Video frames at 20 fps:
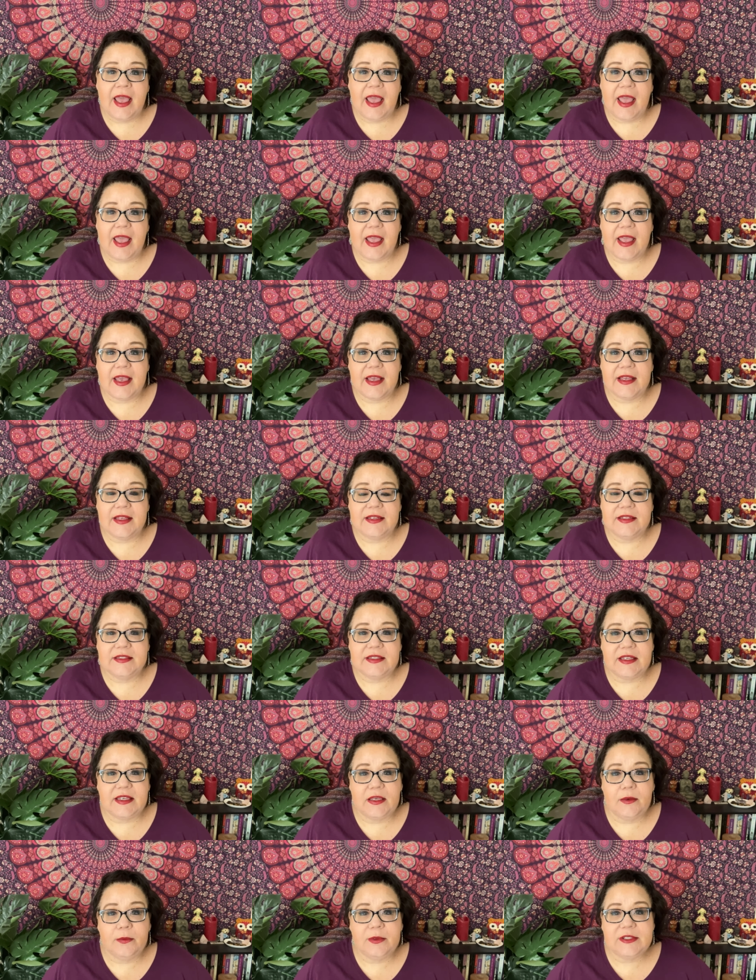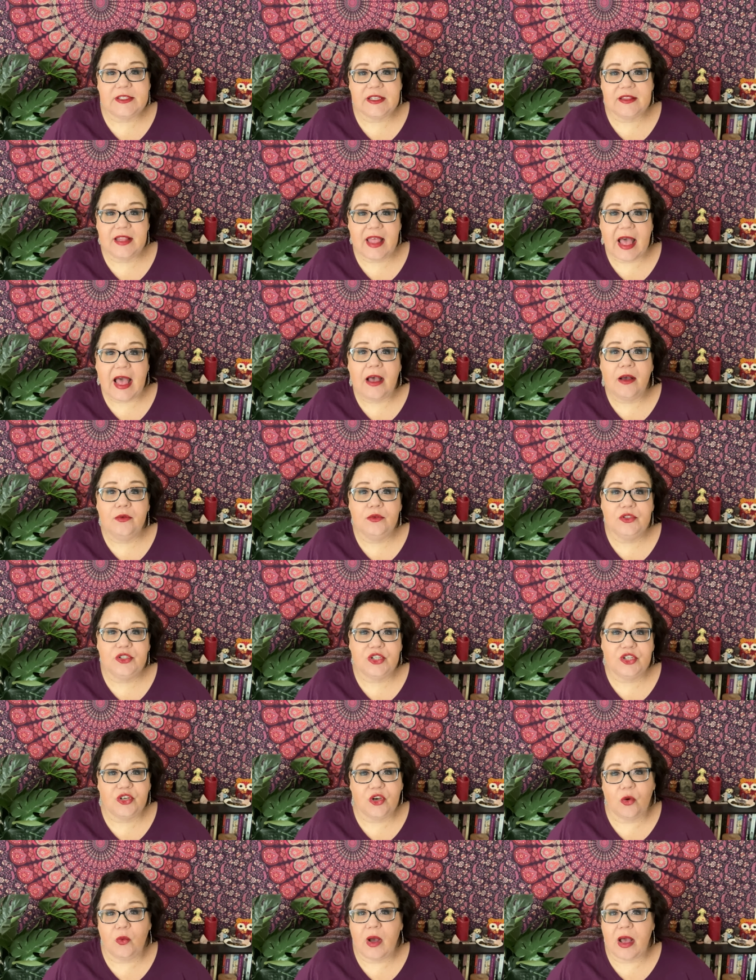and he was allowed to
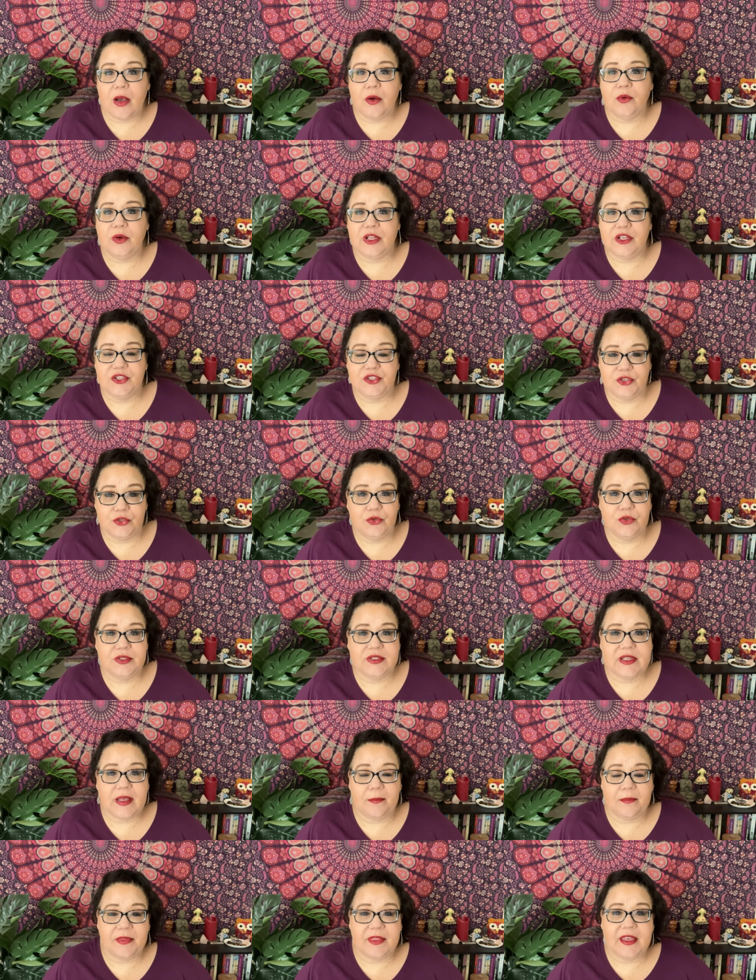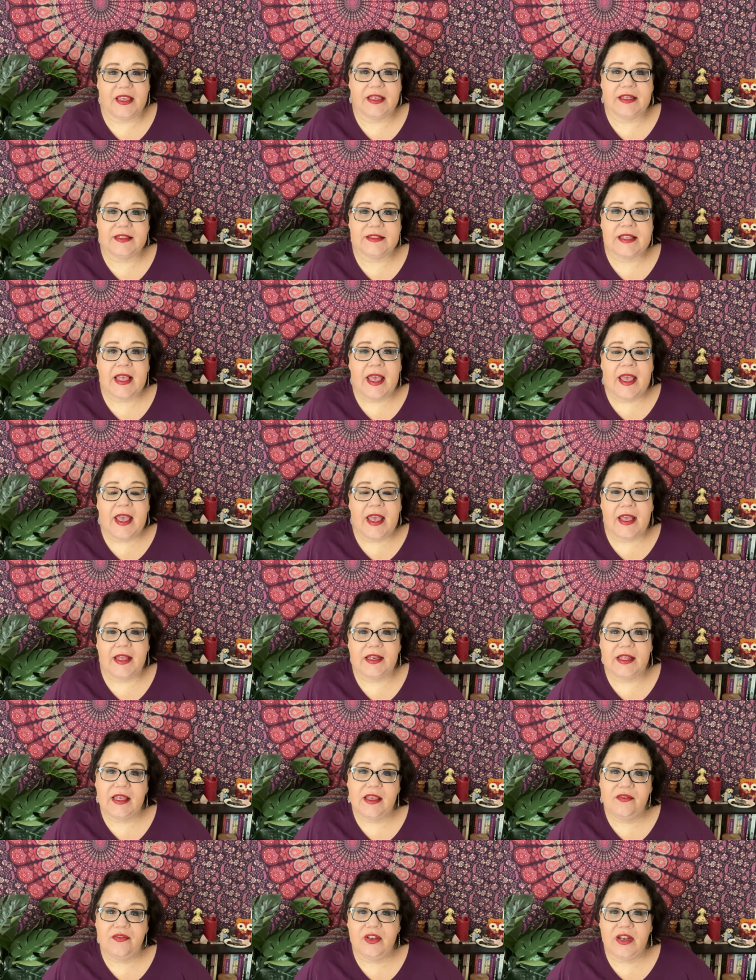go out and do some things. And
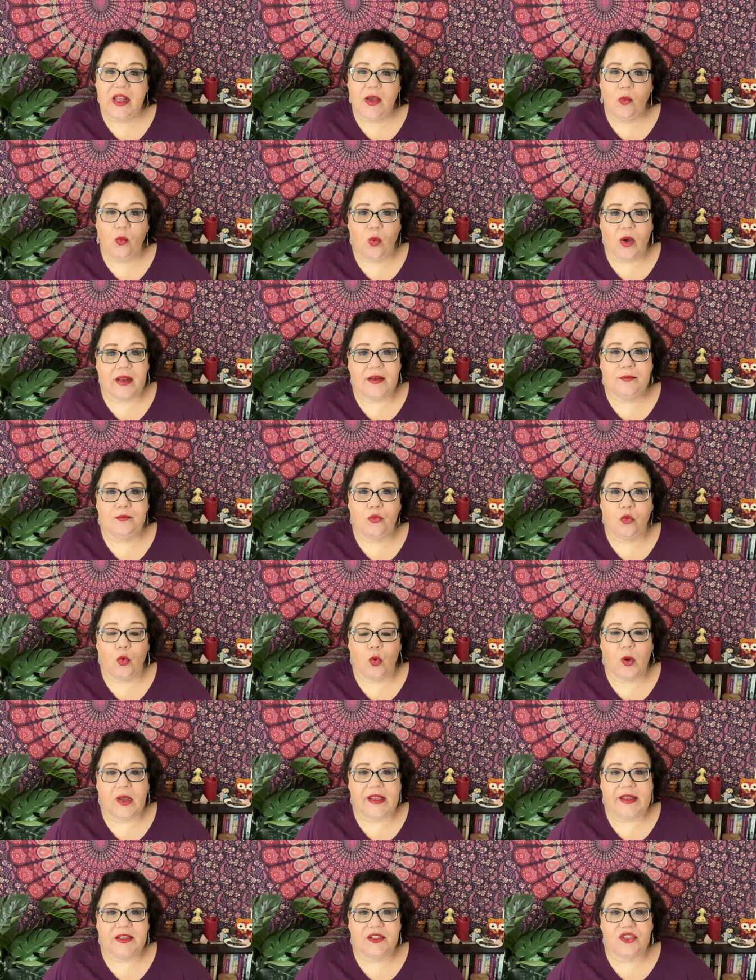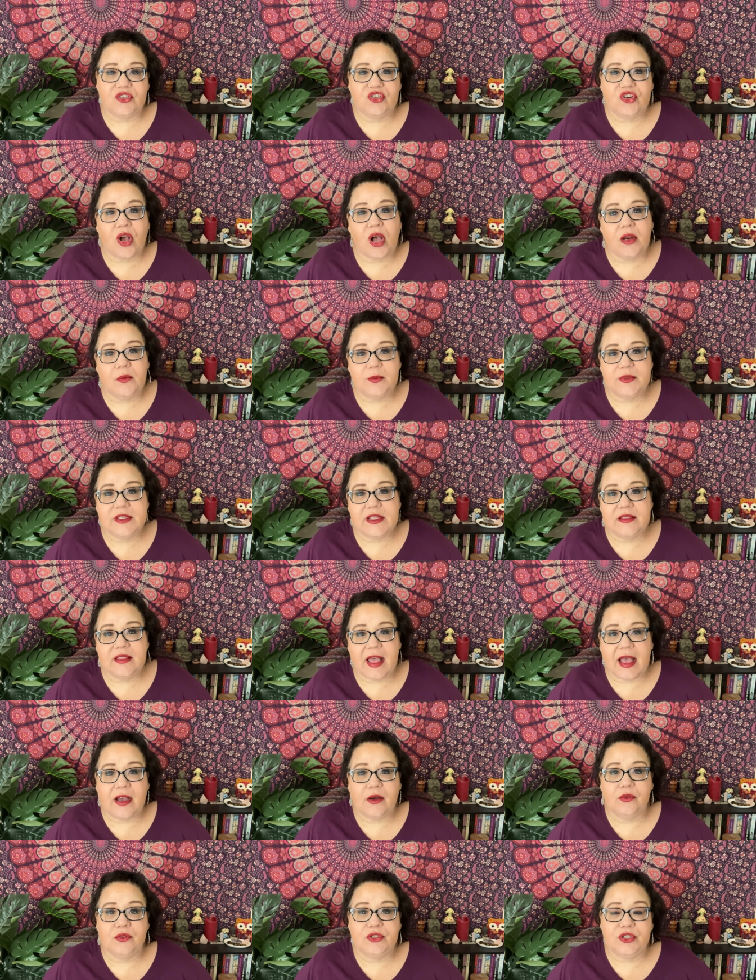even at one point, Shawn was
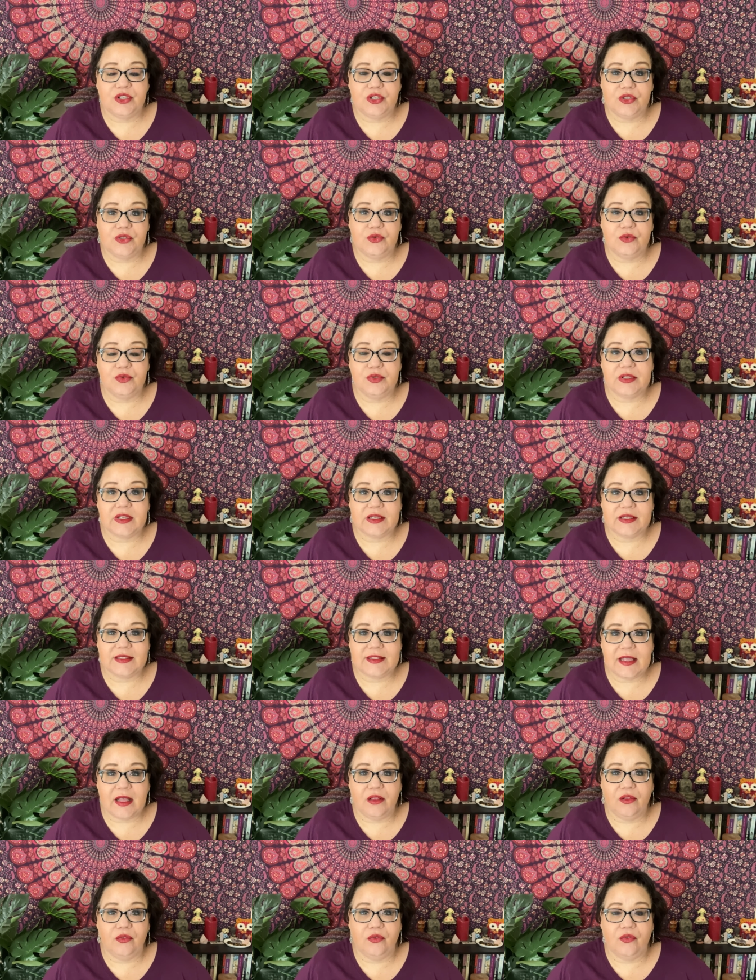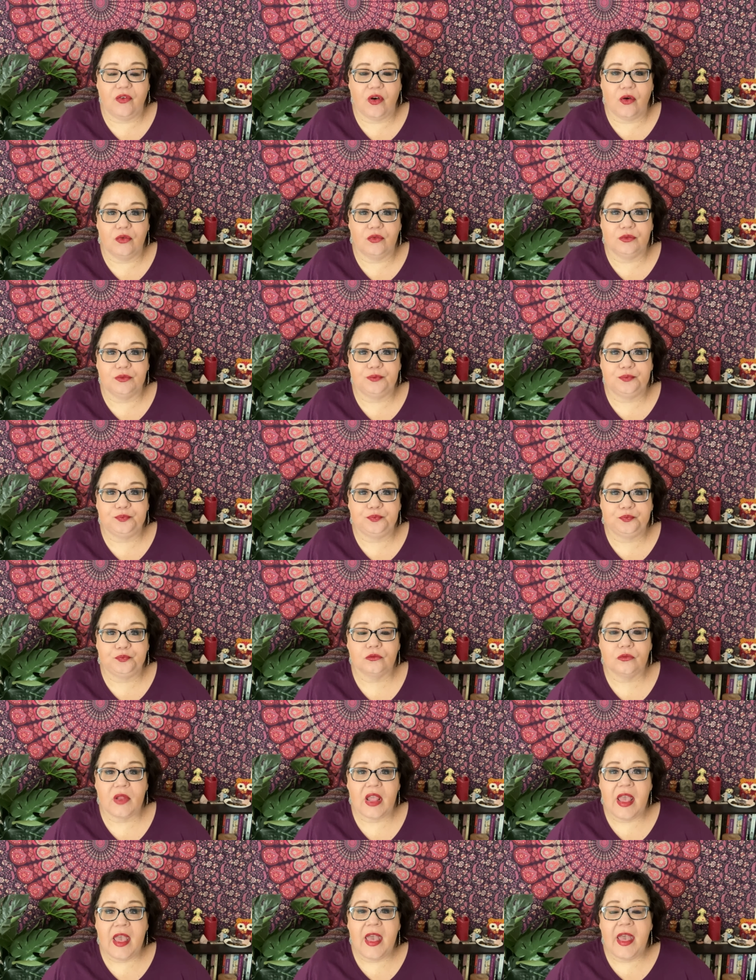allowed to use a cell phone.
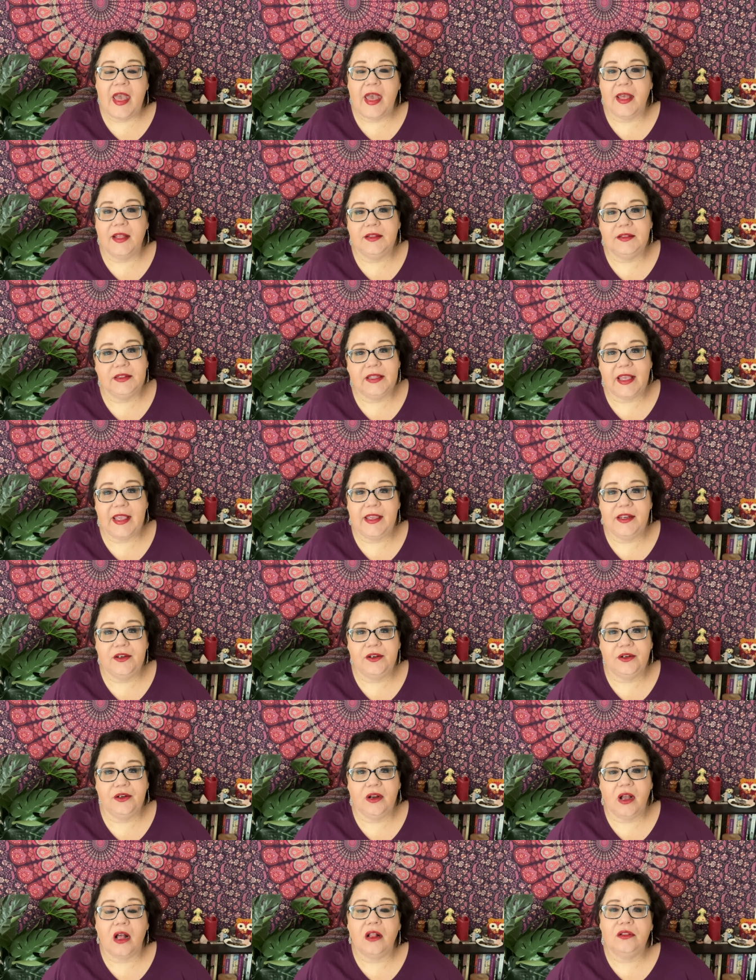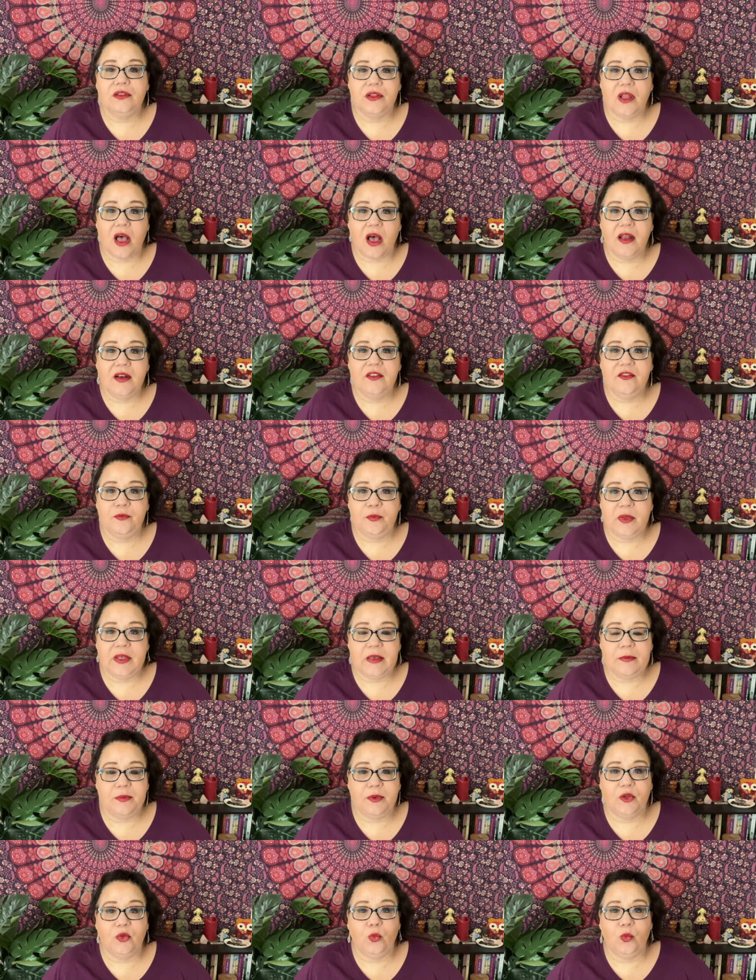And later, a lot of
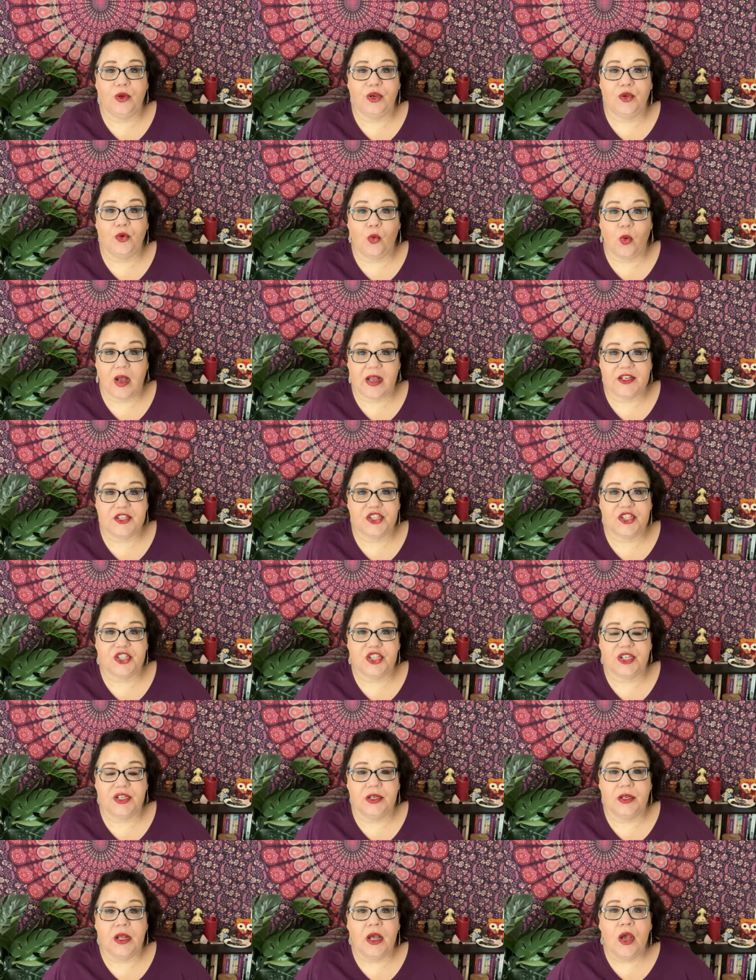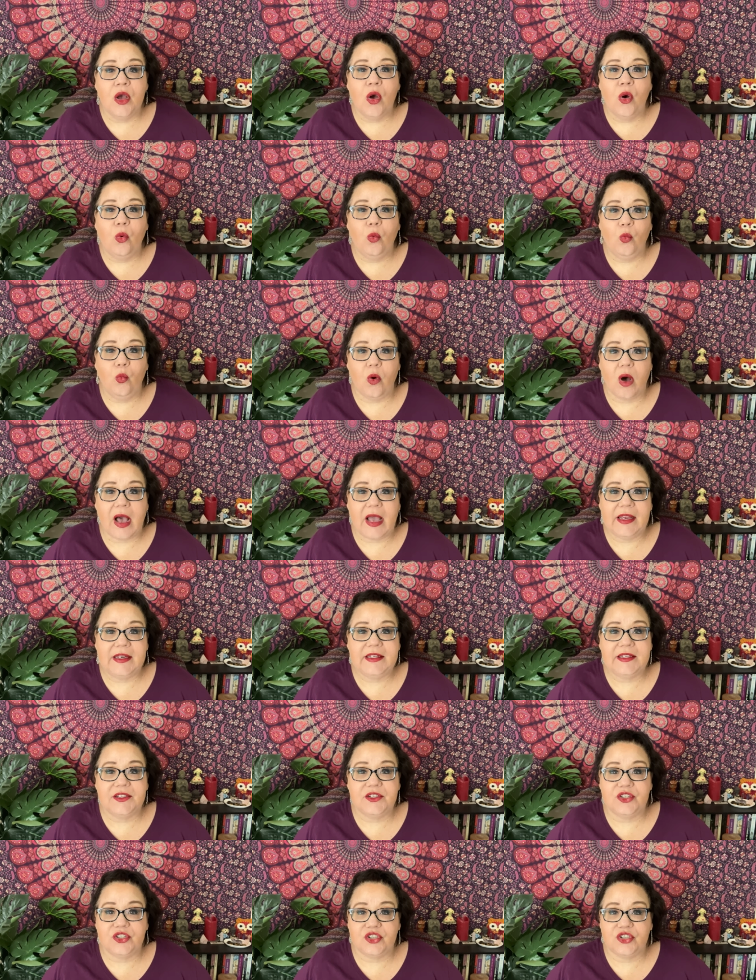people would question, why
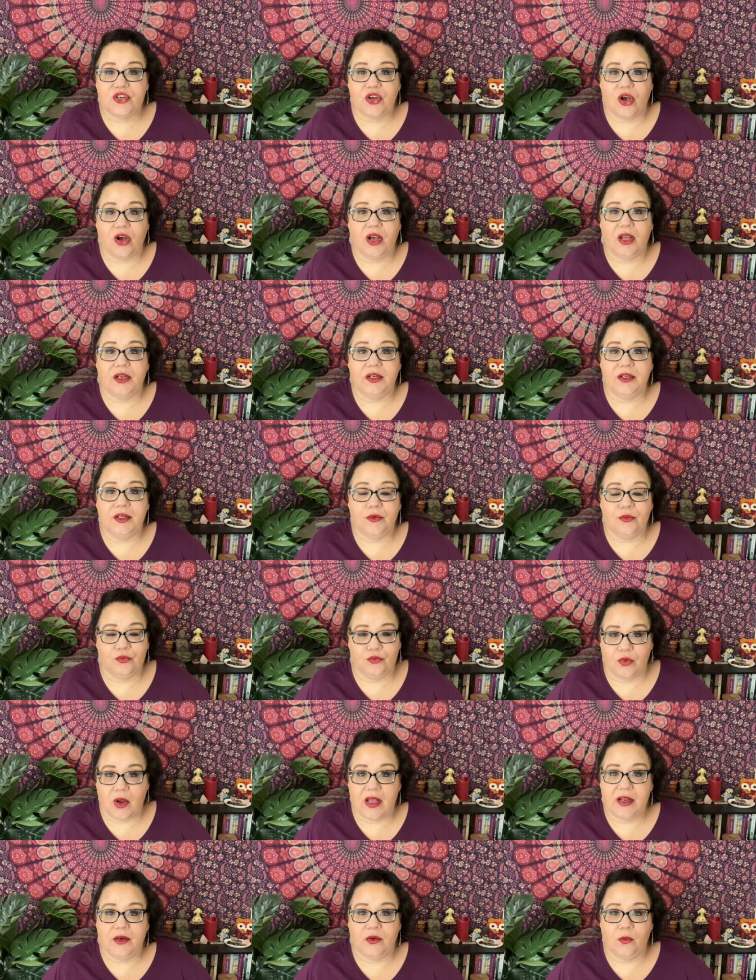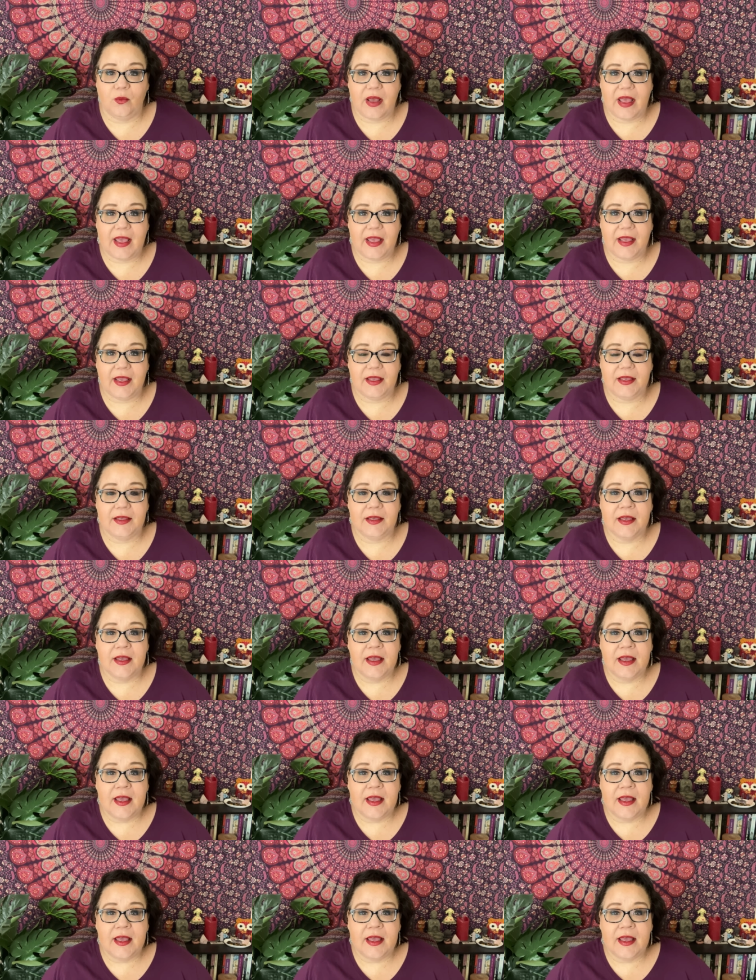didn't Shawn run away?